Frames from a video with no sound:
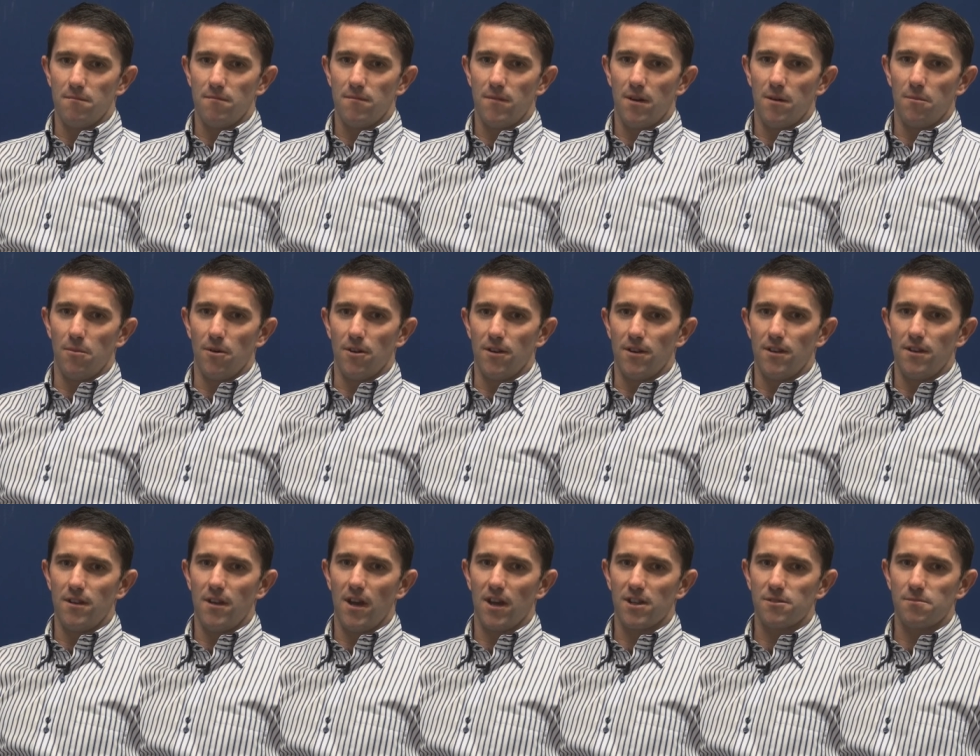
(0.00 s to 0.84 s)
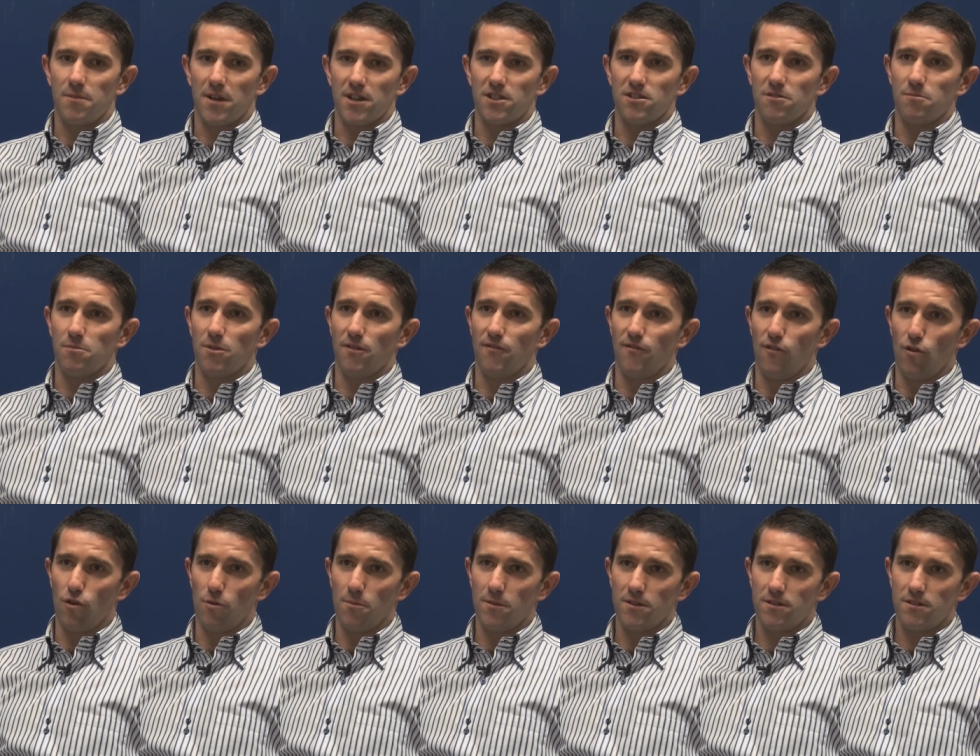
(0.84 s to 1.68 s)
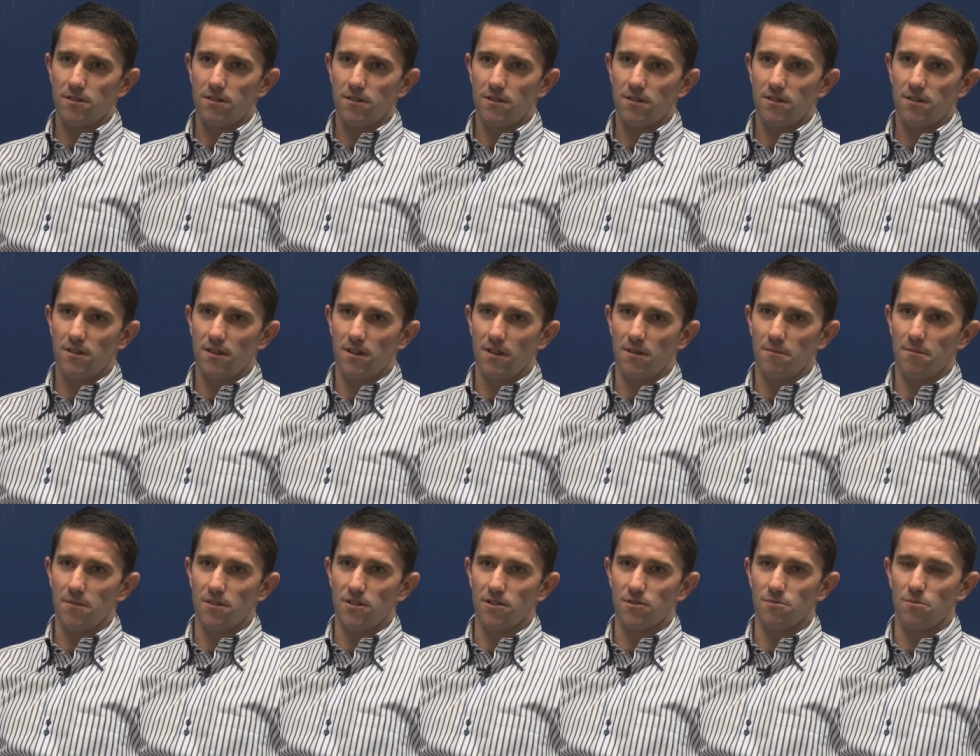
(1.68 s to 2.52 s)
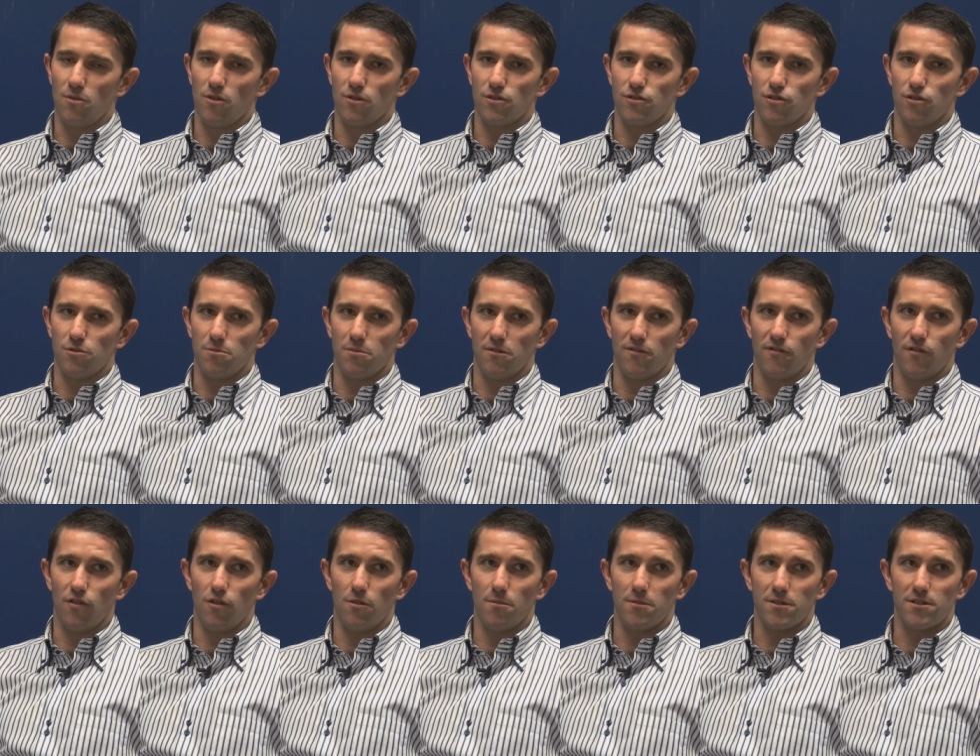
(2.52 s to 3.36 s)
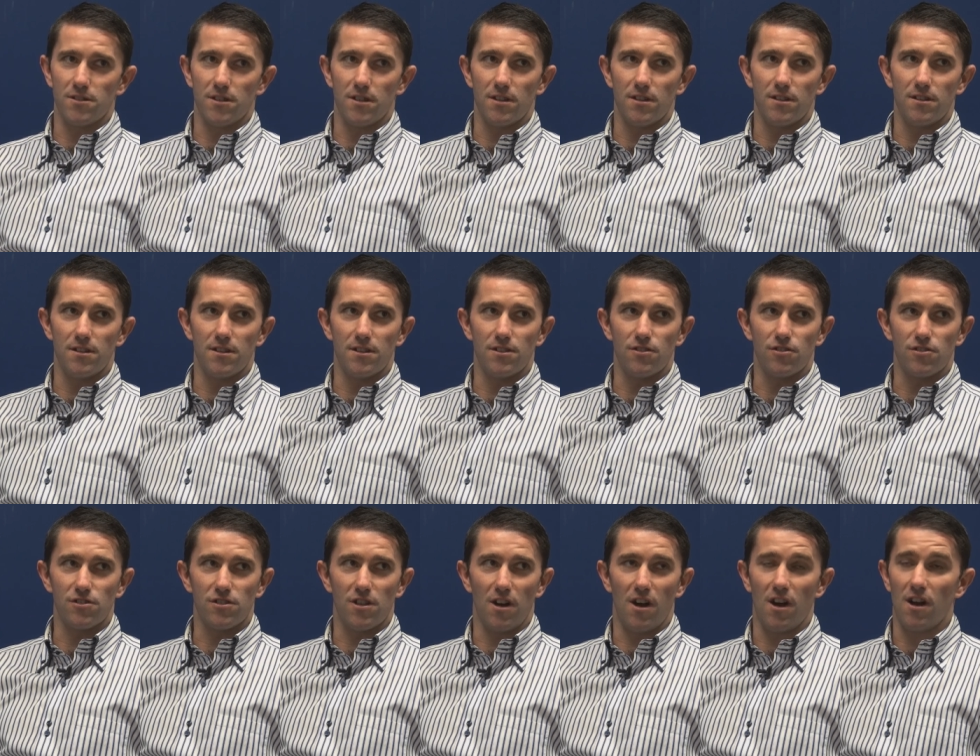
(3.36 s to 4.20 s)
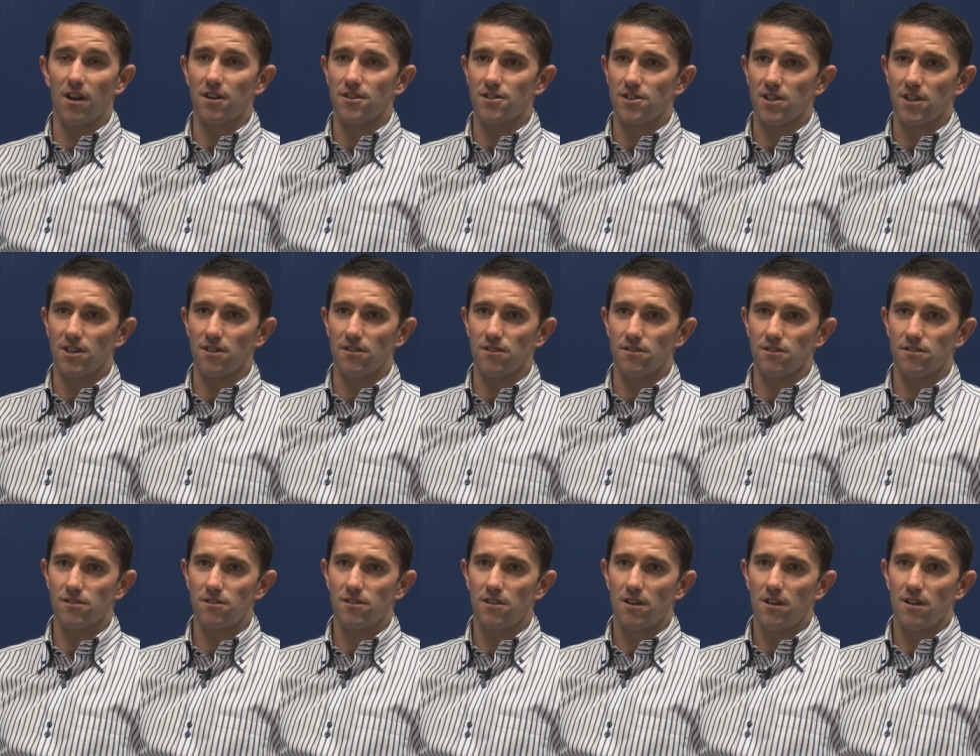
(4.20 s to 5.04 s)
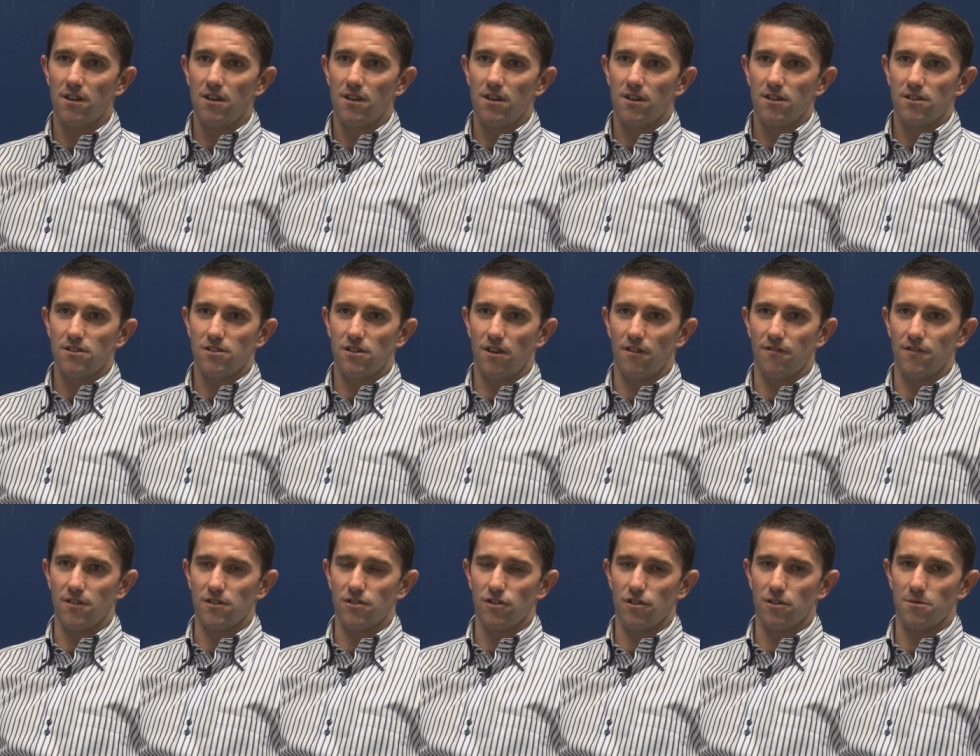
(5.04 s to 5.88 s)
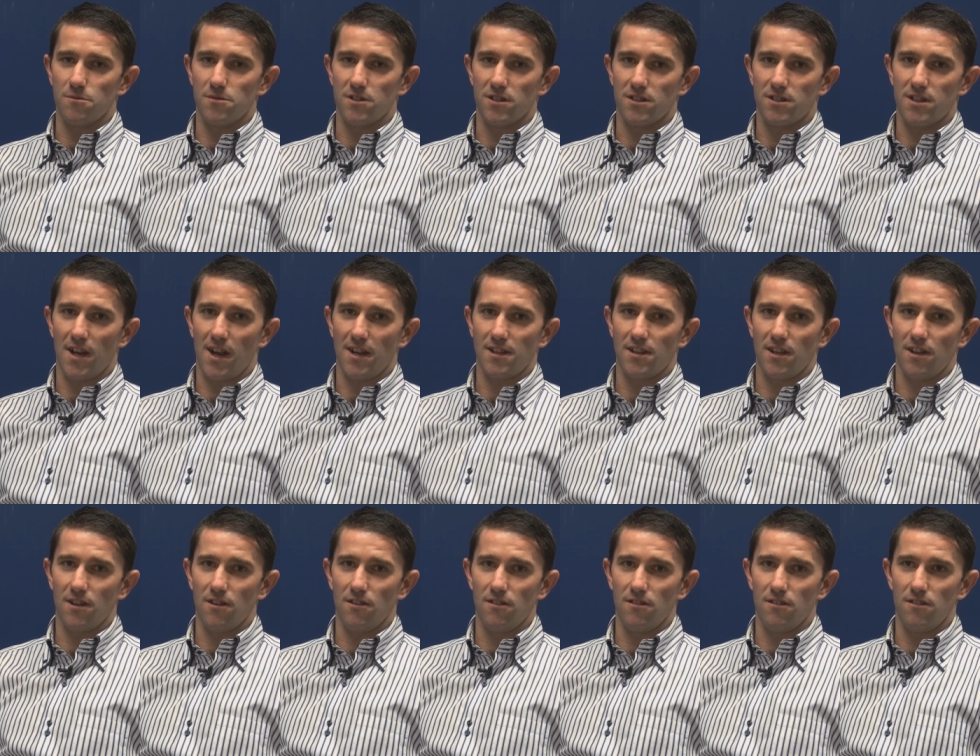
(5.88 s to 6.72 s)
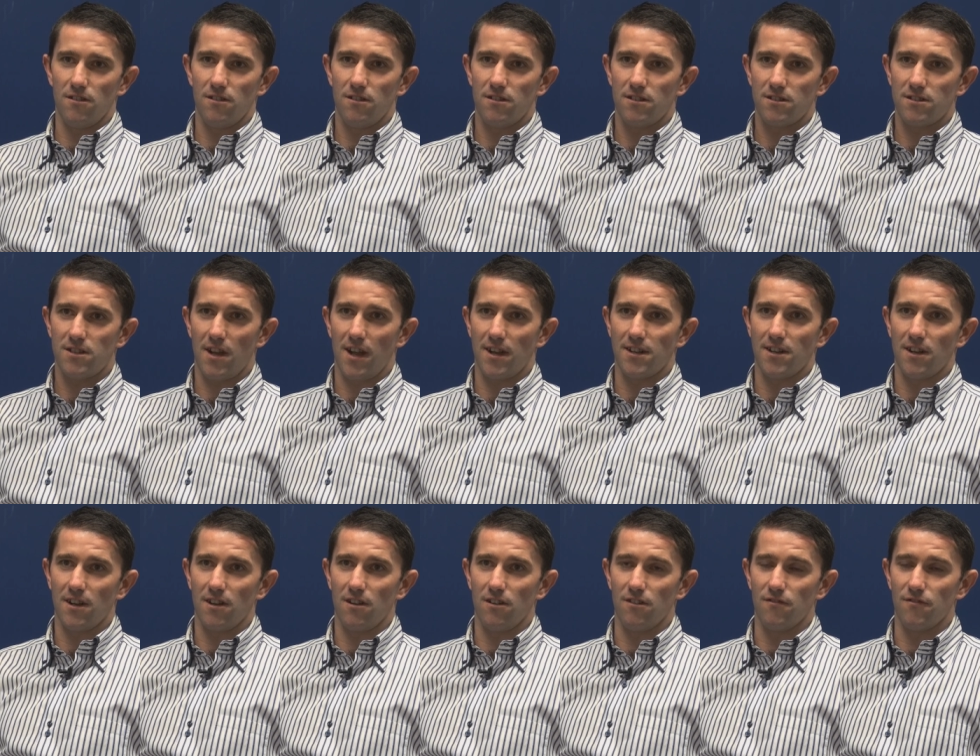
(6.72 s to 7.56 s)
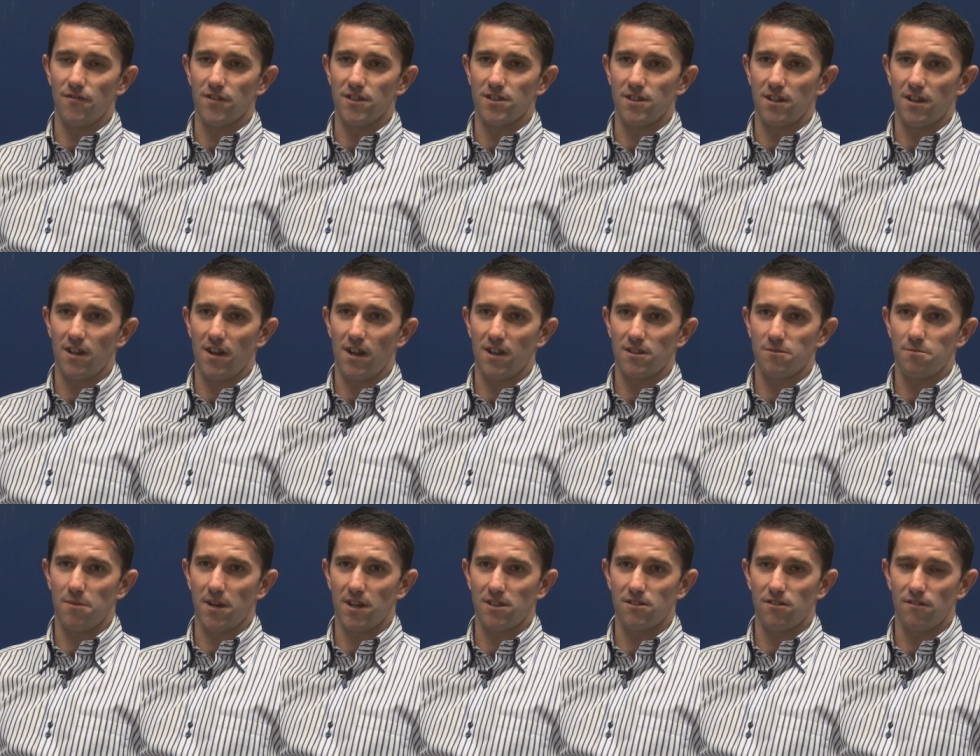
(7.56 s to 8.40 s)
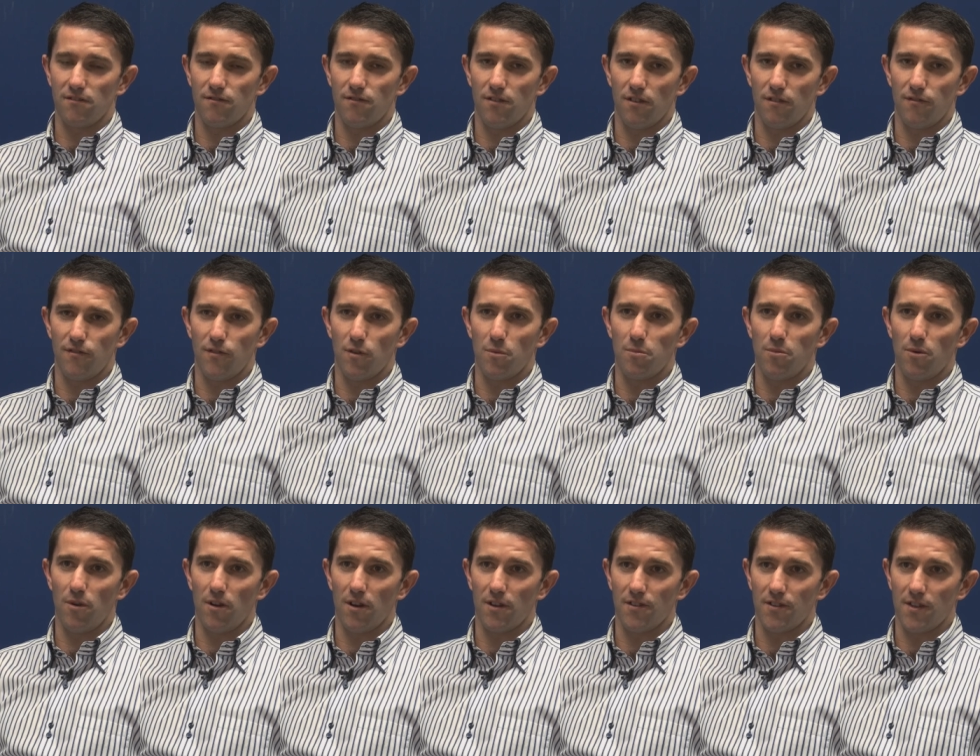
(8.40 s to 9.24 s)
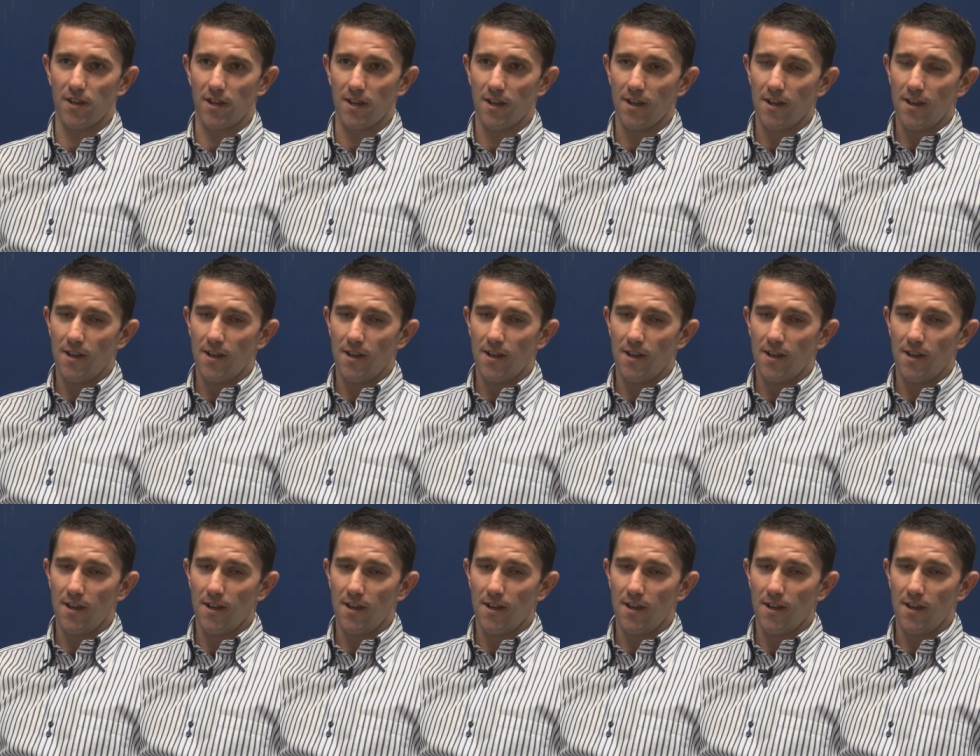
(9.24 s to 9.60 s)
about aspects of performance, and there's more to performance than just the hard skills stuff in terms of the tactical, technical and physical aspects of football. I think